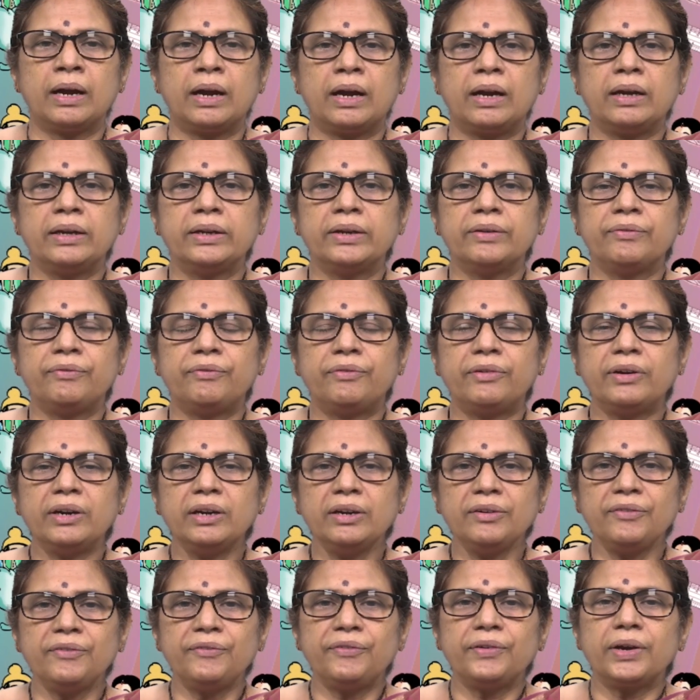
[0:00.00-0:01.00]
and
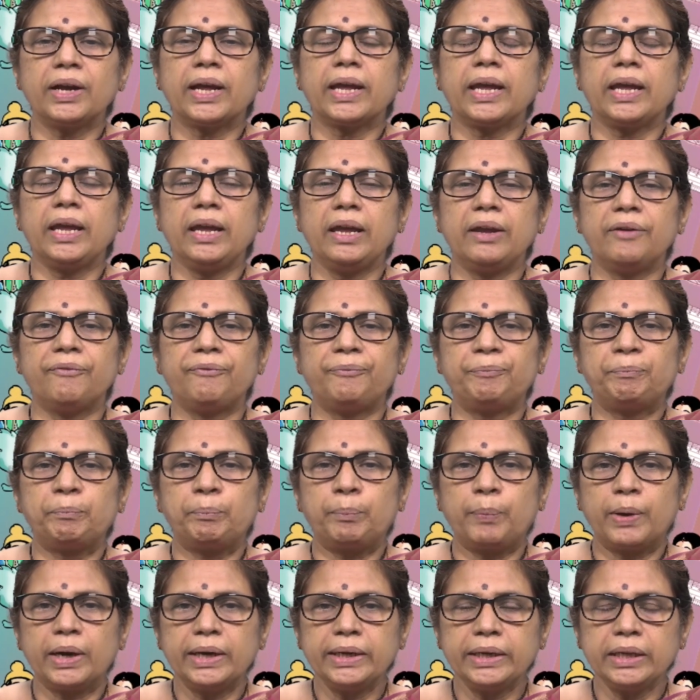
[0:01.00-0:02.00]
work a
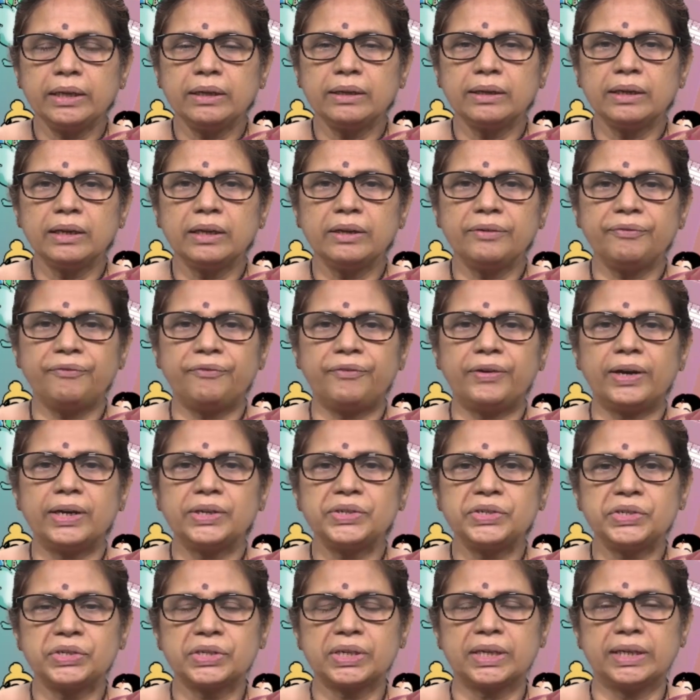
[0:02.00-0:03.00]
particular
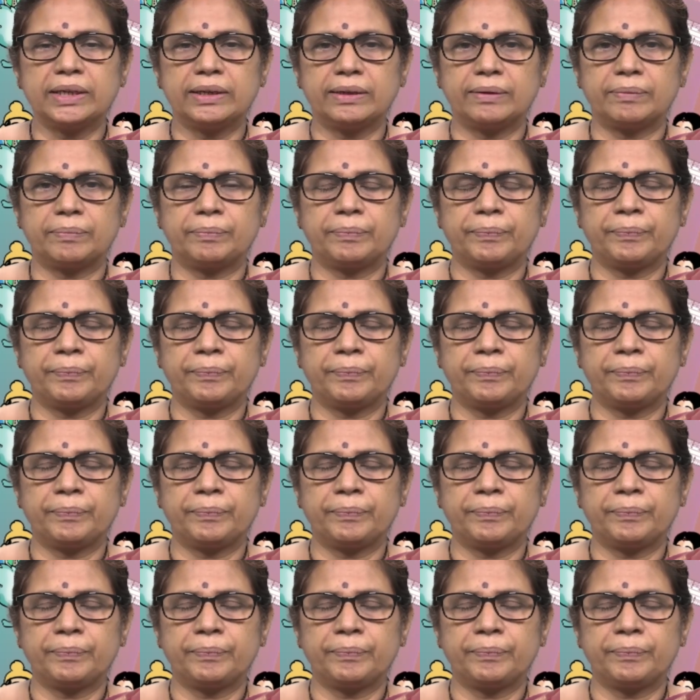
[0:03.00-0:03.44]
function